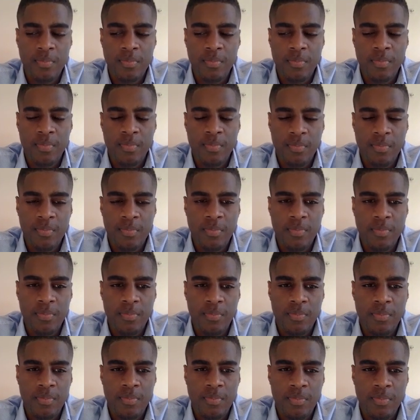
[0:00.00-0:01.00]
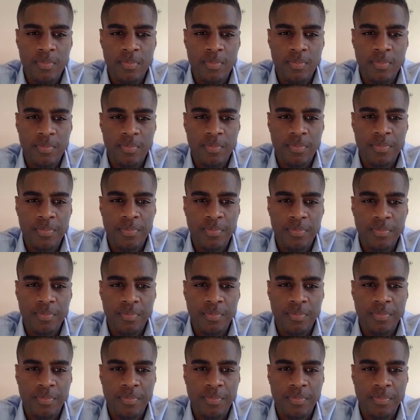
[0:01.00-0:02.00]

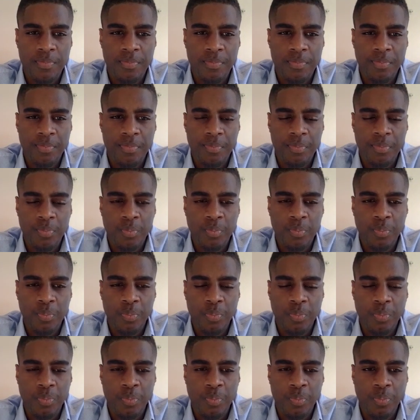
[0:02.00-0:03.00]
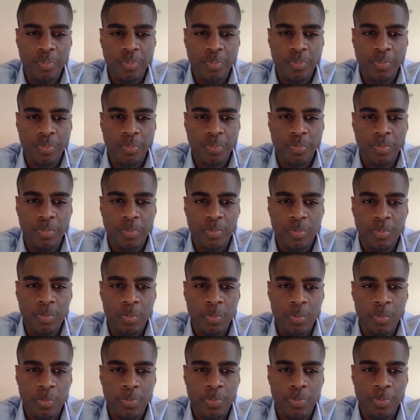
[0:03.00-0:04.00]

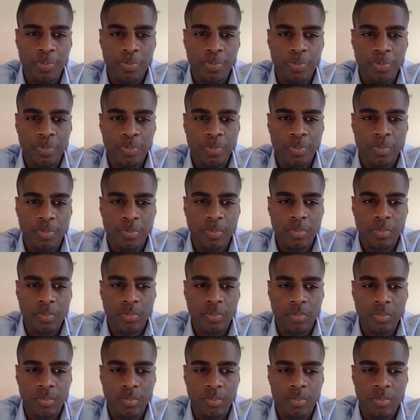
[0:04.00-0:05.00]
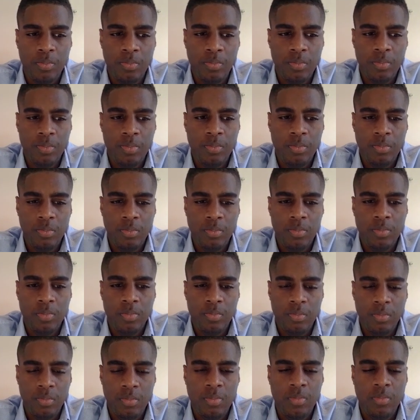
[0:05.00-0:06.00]

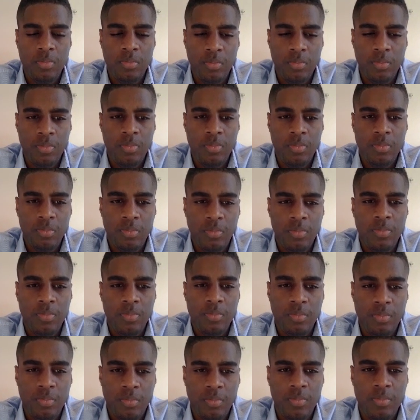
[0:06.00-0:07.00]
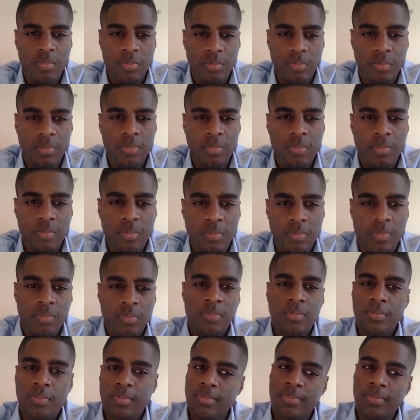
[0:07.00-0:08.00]
This person isn't speaking.